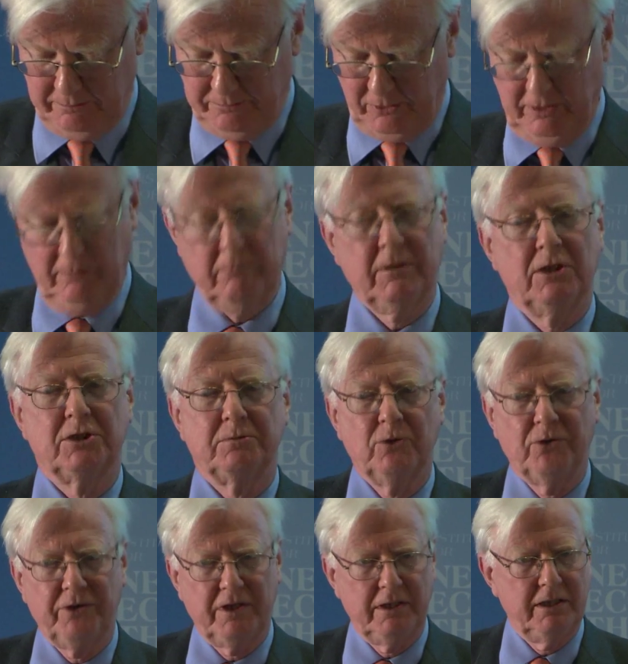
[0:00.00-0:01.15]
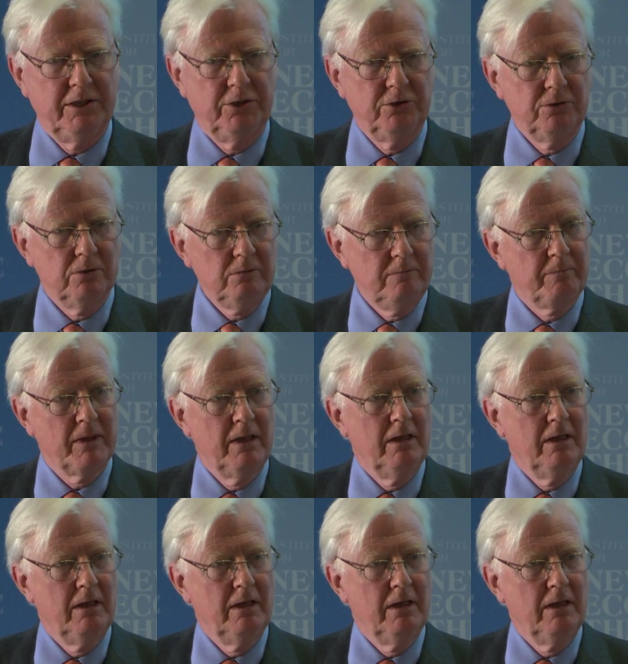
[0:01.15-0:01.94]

the point much more than they do,